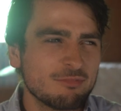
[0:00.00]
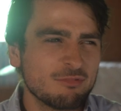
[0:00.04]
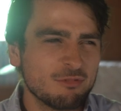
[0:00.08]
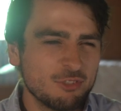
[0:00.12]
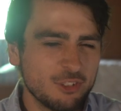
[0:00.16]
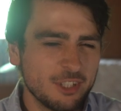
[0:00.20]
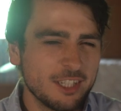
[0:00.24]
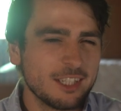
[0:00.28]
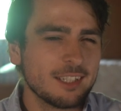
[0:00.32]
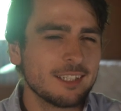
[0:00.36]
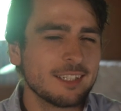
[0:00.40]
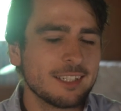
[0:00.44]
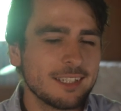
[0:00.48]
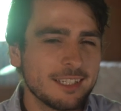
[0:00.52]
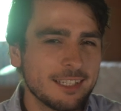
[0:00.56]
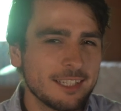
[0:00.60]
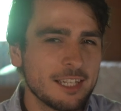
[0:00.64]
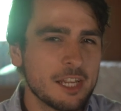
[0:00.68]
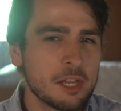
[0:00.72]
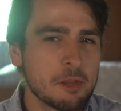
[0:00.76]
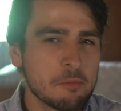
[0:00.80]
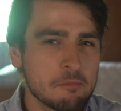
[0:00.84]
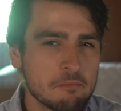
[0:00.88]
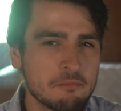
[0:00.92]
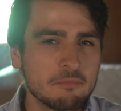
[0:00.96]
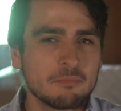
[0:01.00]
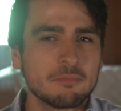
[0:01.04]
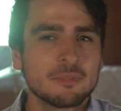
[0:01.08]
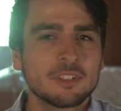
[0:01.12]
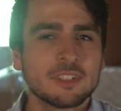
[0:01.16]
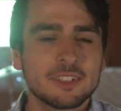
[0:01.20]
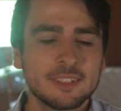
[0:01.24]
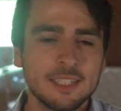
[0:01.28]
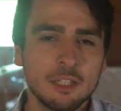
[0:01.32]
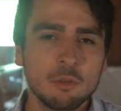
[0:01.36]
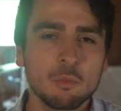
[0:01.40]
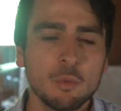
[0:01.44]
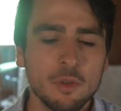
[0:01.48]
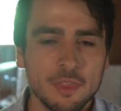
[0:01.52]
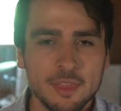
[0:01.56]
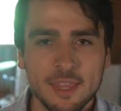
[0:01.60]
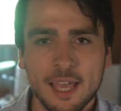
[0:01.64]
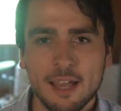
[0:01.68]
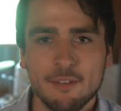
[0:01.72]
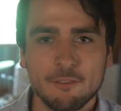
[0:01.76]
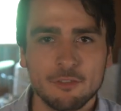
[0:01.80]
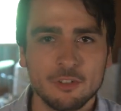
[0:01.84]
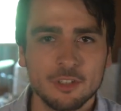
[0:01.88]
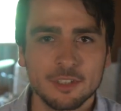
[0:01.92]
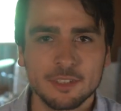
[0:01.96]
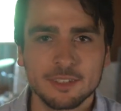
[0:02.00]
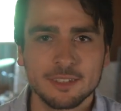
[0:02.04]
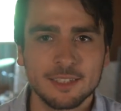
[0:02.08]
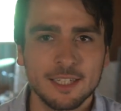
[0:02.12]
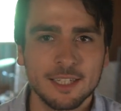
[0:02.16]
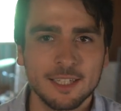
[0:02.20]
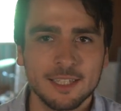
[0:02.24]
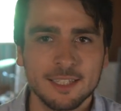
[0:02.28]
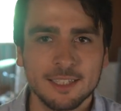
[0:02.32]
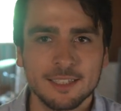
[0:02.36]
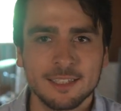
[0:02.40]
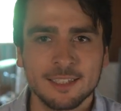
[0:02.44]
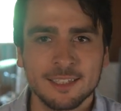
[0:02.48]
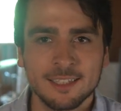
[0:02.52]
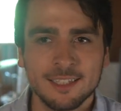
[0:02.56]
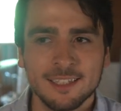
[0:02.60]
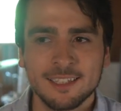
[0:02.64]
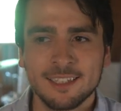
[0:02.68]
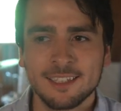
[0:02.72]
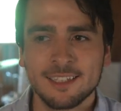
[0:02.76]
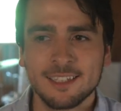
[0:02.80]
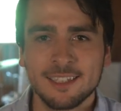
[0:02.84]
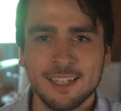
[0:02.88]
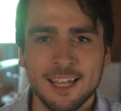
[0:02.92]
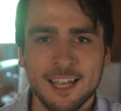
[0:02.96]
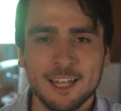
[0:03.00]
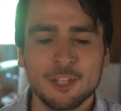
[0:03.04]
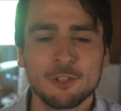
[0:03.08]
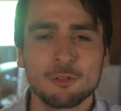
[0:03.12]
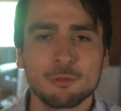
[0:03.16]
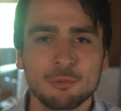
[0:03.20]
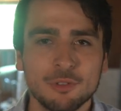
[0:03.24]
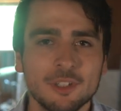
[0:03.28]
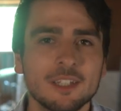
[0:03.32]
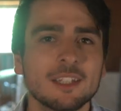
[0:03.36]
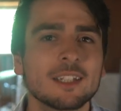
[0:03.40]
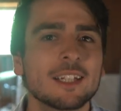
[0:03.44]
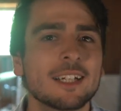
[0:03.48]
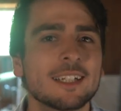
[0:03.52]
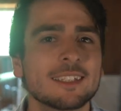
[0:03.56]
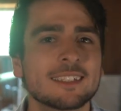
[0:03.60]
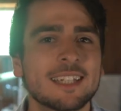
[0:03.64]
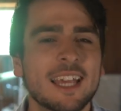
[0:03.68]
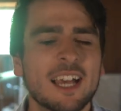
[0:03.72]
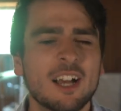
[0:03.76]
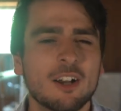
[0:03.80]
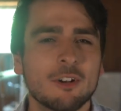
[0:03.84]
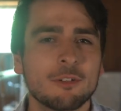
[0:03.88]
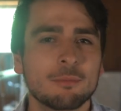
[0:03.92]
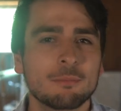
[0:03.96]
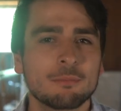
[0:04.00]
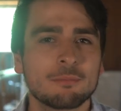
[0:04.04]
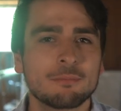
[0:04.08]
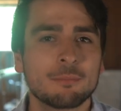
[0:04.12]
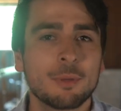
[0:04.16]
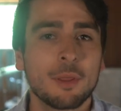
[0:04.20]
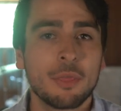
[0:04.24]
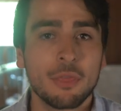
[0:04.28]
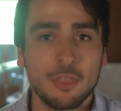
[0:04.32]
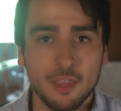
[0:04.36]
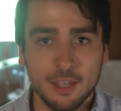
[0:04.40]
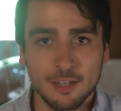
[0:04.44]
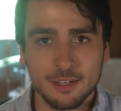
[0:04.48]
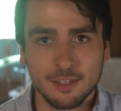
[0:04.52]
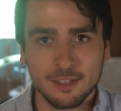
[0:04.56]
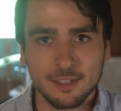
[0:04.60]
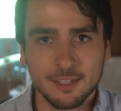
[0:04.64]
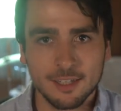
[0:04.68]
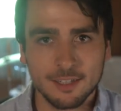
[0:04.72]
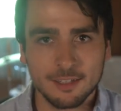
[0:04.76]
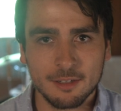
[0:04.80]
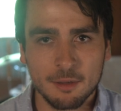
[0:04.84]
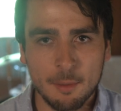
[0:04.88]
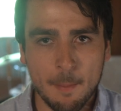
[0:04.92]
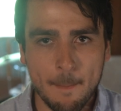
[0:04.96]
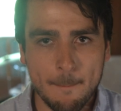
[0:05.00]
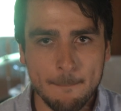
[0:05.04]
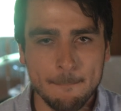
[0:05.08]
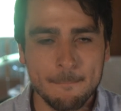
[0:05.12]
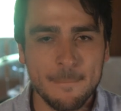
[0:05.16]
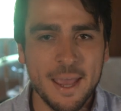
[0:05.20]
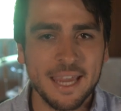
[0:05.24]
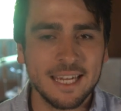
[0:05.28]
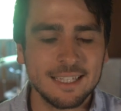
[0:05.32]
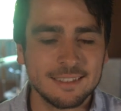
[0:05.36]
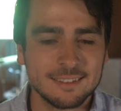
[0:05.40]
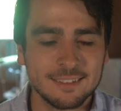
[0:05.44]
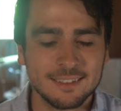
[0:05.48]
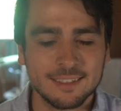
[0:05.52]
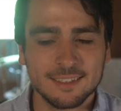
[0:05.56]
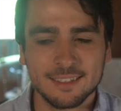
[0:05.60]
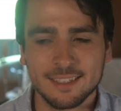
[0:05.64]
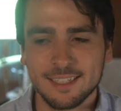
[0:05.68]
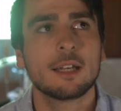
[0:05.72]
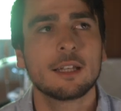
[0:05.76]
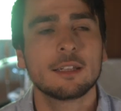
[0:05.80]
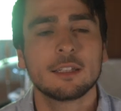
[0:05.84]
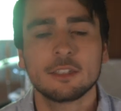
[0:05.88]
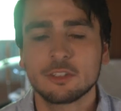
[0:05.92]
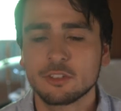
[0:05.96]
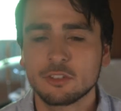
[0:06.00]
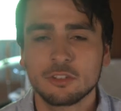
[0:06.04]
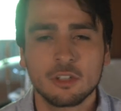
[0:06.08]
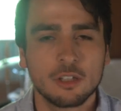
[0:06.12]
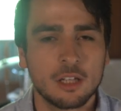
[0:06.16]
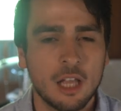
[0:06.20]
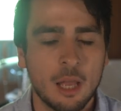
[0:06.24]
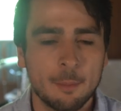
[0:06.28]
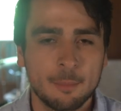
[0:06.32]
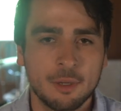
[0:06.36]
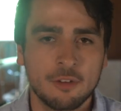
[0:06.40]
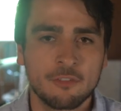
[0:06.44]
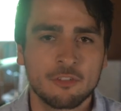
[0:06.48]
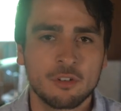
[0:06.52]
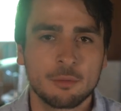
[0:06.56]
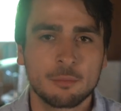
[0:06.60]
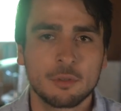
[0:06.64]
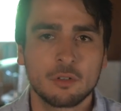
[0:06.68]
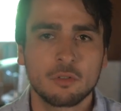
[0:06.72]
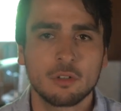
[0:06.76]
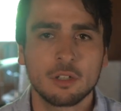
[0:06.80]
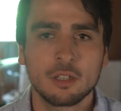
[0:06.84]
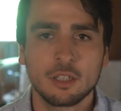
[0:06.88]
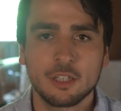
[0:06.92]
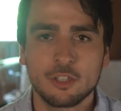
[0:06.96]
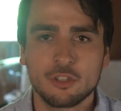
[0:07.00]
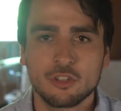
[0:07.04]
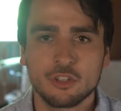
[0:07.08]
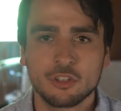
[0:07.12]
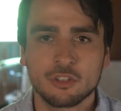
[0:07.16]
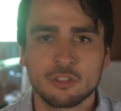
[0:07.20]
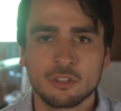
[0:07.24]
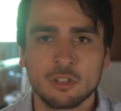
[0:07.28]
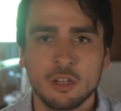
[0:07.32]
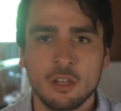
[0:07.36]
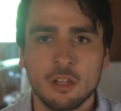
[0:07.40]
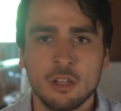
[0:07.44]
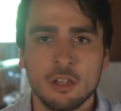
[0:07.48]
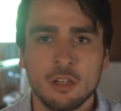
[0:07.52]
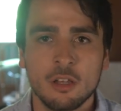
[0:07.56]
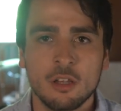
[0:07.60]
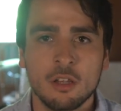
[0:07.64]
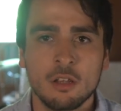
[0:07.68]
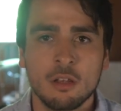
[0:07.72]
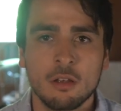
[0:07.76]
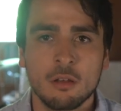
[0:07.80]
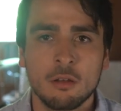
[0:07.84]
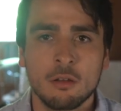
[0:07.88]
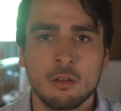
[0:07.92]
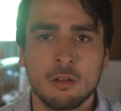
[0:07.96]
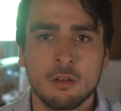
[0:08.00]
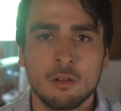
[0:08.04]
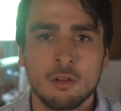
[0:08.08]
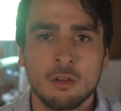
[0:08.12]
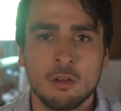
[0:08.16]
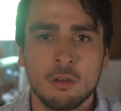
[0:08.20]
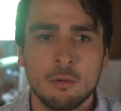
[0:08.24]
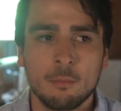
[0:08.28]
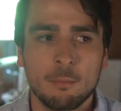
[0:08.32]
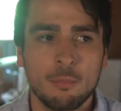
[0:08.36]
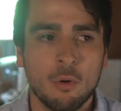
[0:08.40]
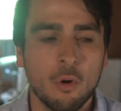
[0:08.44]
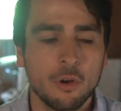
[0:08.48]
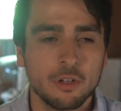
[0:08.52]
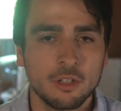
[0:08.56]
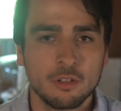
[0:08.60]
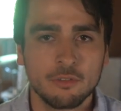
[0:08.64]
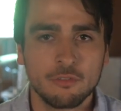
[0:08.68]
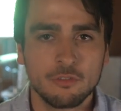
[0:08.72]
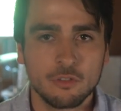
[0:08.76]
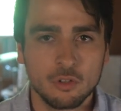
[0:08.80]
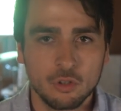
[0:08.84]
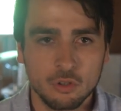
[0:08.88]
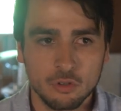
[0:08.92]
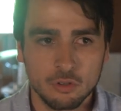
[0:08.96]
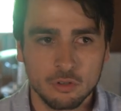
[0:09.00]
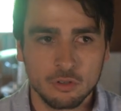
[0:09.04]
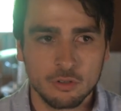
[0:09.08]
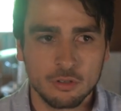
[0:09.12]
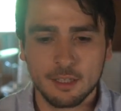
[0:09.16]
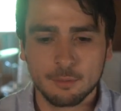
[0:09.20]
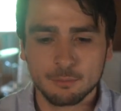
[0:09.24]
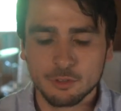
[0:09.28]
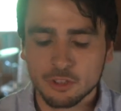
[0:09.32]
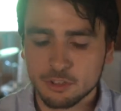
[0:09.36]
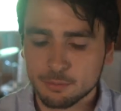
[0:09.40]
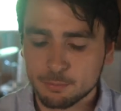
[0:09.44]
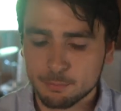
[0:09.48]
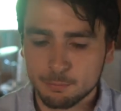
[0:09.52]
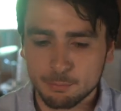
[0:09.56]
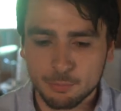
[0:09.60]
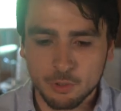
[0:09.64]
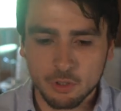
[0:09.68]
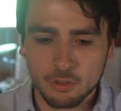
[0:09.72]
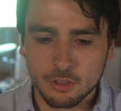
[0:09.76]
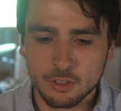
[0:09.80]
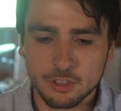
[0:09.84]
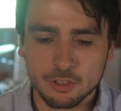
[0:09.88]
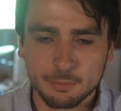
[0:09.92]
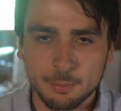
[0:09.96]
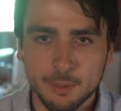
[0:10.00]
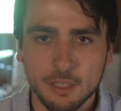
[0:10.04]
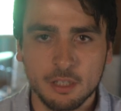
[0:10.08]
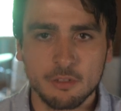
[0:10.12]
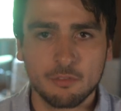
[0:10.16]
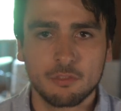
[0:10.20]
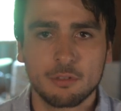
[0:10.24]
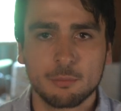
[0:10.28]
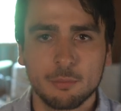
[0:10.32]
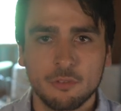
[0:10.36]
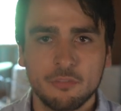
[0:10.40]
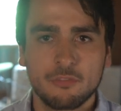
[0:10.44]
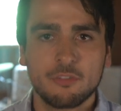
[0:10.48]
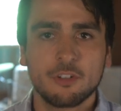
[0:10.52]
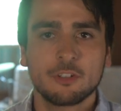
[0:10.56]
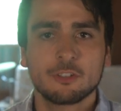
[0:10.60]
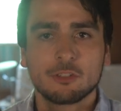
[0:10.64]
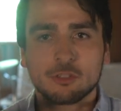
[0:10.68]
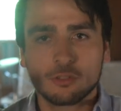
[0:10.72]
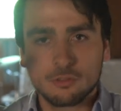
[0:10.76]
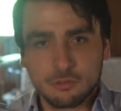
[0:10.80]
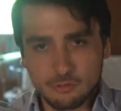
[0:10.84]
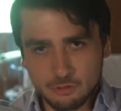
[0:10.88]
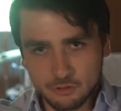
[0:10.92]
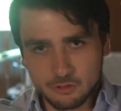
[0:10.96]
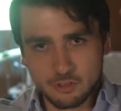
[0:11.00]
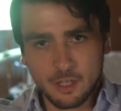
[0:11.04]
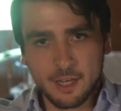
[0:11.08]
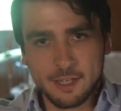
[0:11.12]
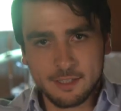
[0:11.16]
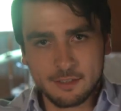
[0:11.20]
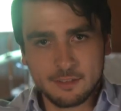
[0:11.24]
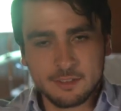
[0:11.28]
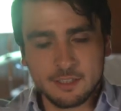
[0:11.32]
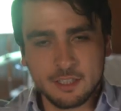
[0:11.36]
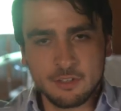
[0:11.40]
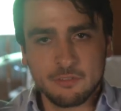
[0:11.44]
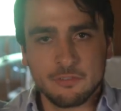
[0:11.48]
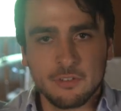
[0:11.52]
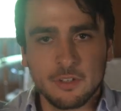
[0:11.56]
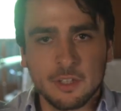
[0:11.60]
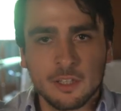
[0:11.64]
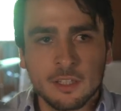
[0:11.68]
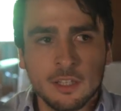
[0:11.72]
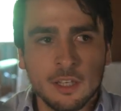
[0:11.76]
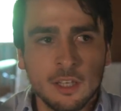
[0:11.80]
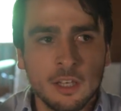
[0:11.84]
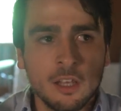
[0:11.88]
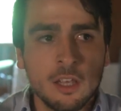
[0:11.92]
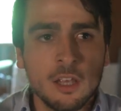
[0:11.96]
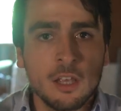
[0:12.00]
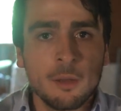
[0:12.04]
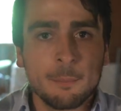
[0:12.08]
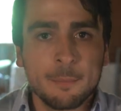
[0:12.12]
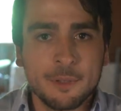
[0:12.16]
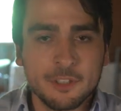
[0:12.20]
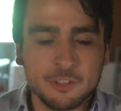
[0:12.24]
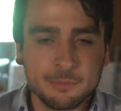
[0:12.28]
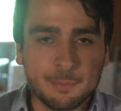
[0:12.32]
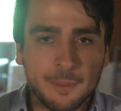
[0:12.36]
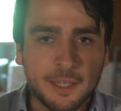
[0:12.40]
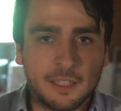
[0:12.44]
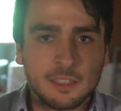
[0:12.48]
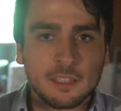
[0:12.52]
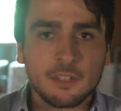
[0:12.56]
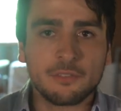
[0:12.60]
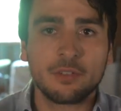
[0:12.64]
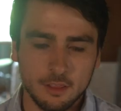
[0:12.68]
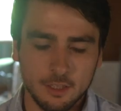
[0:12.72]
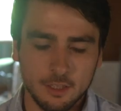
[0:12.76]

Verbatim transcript: really sit with that for a second, and you'll realize how pathetic and beta. And this is not coming from a religious point of view. I'm just purely speaking from a physical, scientific perspective.